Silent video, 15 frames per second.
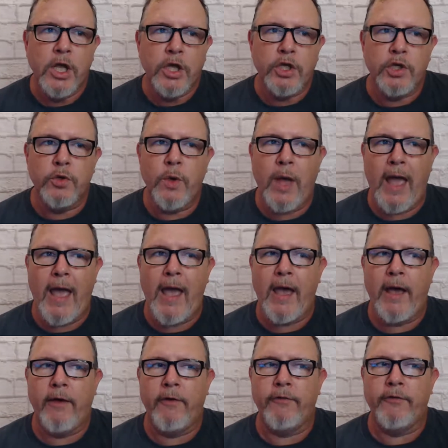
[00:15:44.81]
You
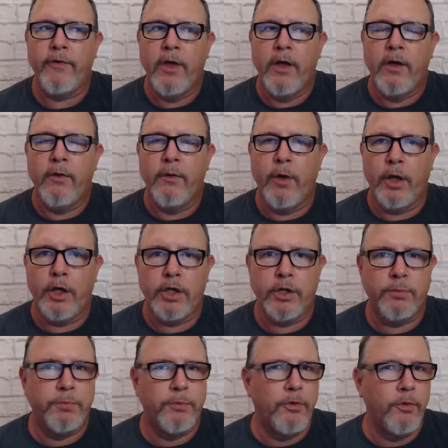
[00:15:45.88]
have a
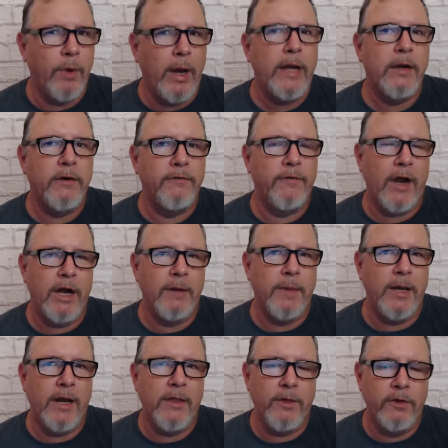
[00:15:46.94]
great
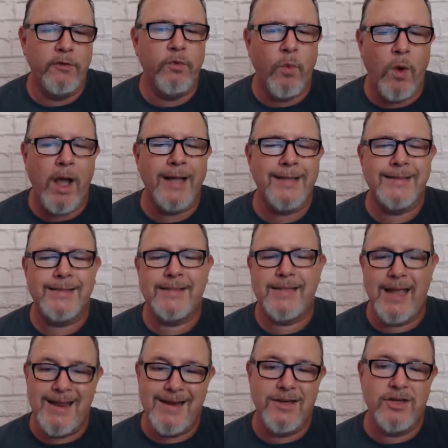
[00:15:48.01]
environment, and these wines
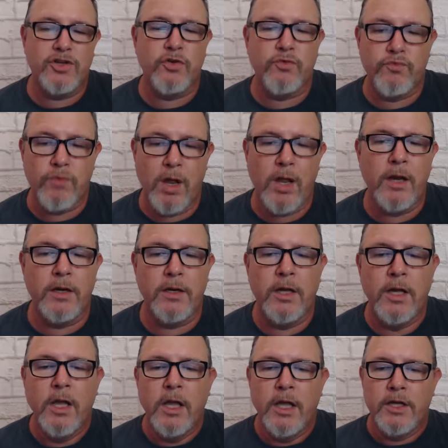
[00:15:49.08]
tend to run
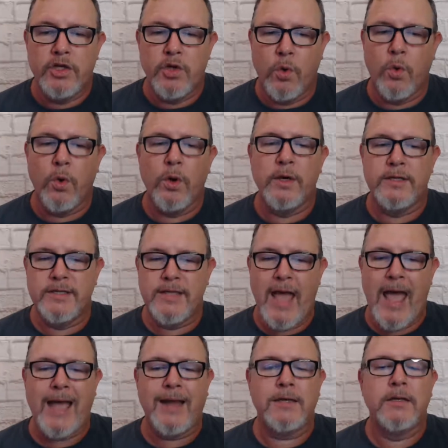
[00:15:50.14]
towards
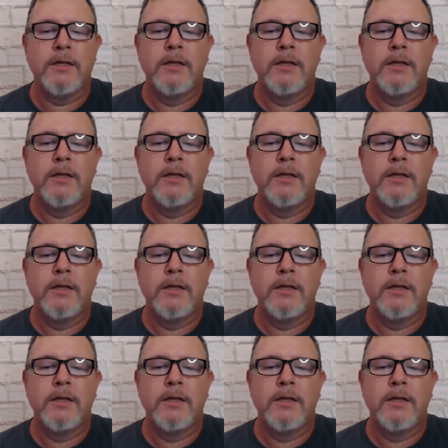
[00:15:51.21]
that